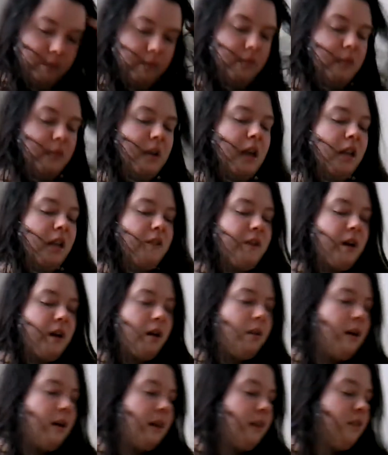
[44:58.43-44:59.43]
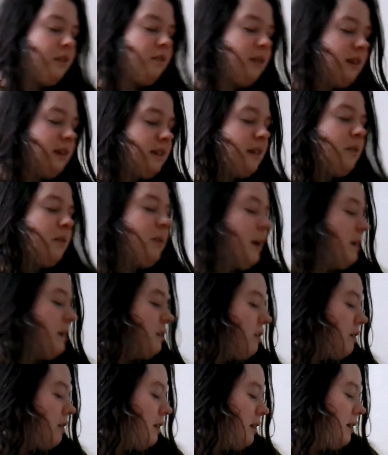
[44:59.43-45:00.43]
I love how I literally said when I
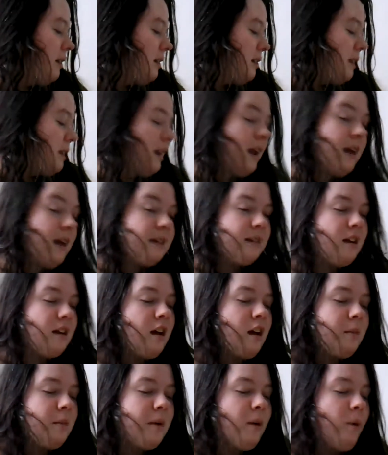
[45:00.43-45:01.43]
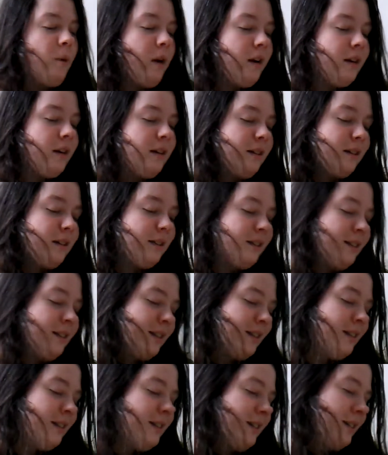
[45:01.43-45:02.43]
started this, the next time I want to
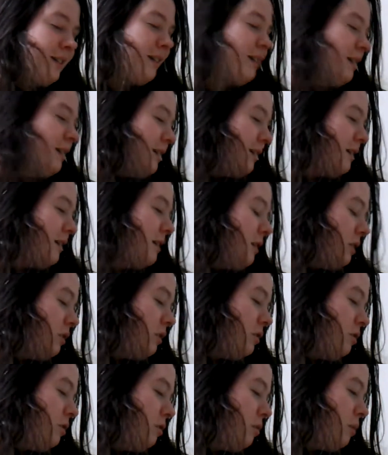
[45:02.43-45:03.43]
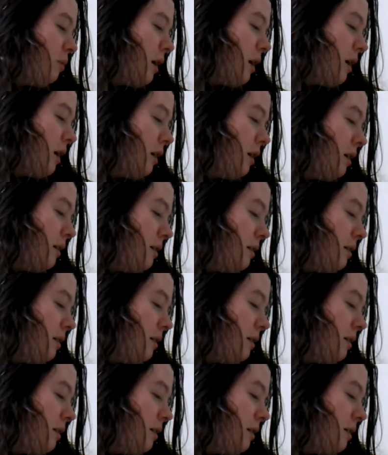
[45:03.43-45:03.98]
do a